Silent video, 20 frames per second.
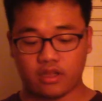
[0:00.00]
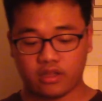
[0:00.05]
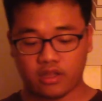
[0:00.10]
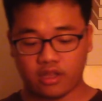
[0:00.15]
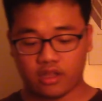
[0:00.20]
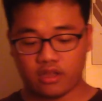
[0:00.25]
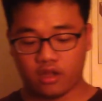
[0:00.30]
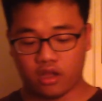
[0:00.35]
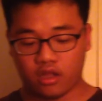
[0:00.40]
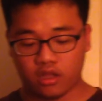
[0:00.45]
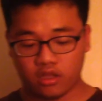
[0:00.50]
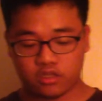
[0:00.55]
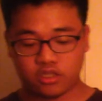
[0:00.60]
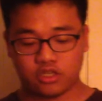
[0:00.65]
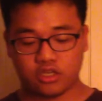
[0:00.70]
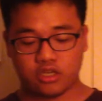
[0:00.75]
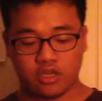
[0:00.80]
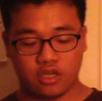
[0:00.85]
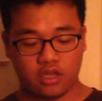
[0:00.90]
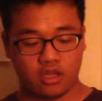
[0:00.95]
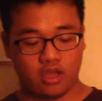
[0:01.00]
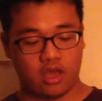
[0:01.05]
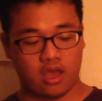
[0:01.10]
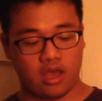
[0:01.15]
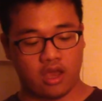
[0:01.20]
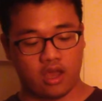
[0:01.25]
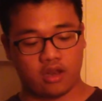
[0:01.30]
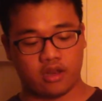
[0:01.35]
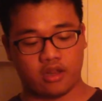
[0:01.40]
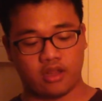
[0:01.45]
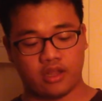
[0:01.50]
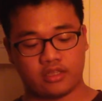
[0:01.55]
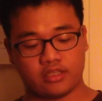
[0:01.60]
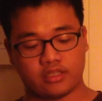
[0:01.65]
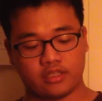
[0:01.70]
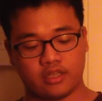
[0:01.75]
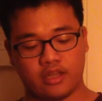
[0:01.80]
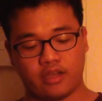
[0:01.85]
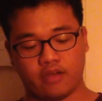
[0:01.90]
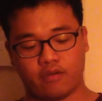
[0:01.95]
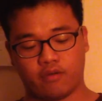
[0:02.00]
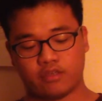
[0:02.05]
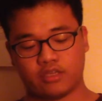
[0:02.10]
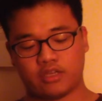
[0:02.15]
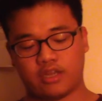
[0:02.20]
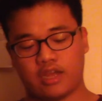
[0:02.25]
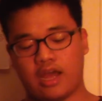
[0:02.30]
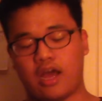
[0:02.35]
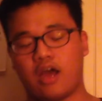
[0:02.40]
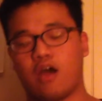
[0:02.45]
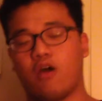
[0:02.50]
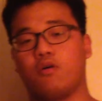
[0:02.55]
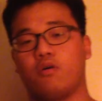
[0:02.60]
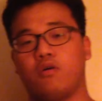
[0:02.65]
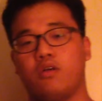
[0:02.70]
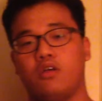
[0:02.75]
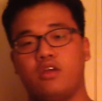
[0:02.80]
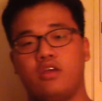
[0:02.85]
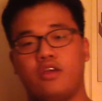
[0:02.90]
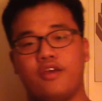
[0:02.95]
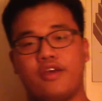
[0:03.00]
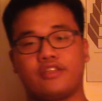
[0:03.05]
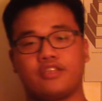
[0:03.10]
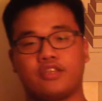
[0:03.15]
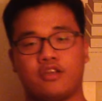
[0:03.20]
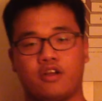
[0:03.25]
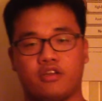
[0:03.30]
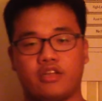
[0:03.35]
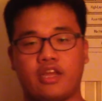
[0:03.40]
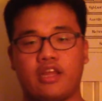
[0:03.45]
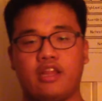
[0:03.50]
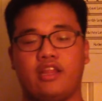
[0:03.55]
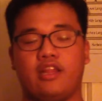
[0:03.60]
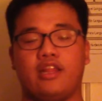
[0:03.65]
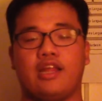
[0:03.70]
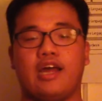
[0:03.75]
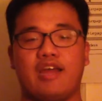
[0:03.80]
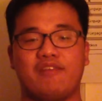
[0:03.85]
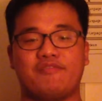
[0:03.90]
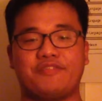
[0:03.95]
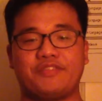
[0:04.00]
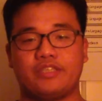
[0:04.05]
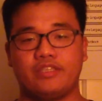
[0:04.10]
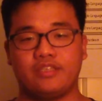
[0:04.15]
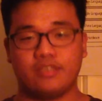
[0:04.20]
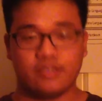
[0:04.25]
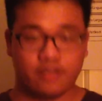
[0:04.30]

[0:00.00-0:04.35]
technology and its language and how it's in our daily lives.